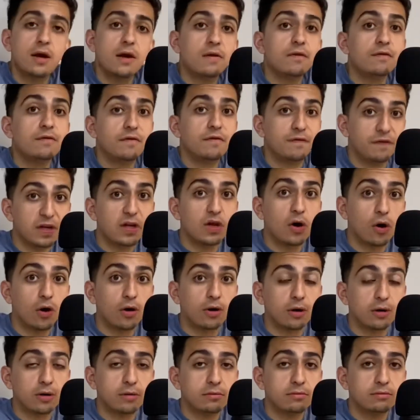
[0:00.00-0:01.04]

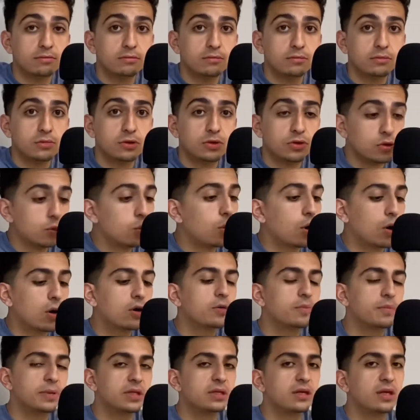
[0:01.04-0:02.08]
VR. You
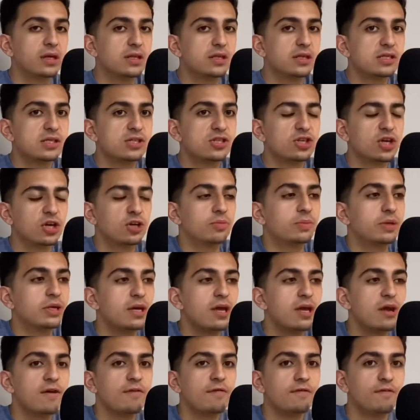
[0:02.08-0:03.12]
heard me, ladies and gentlemen.
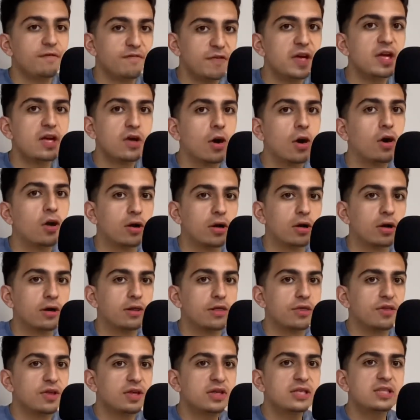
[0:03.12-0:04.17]
VR.
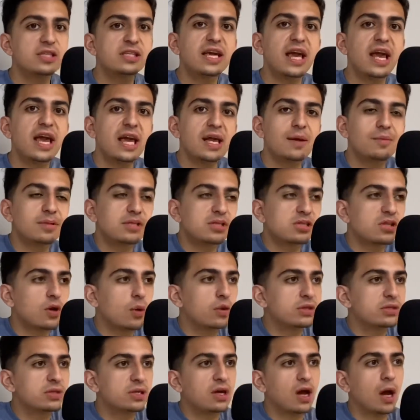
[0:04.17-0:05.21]
This game is
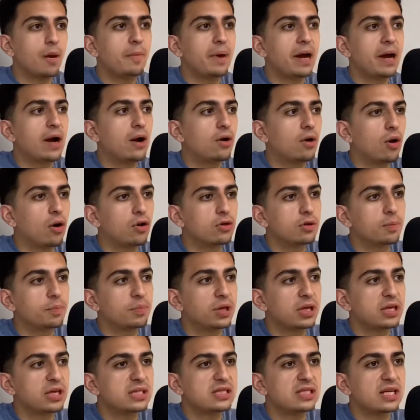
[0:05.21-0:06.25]
going to come out on the
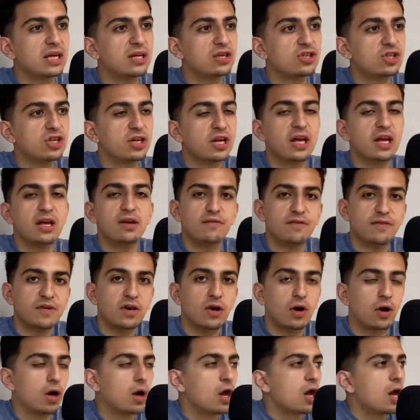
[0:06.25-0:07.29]
PlayStation in
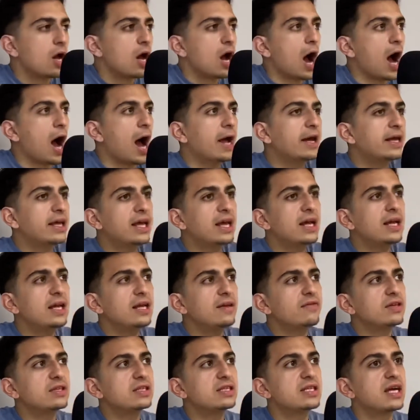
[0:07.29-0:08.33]
VR. I can't
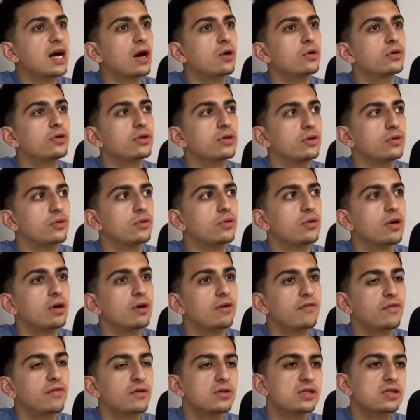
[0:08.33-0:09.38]
even tell you.
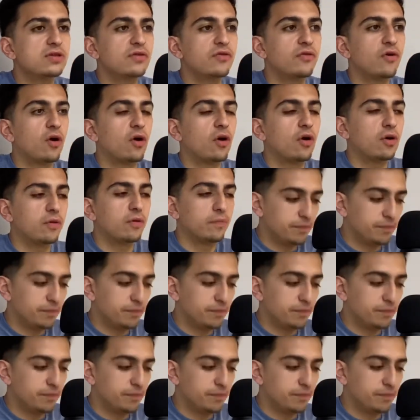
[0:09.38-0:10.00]
First of all,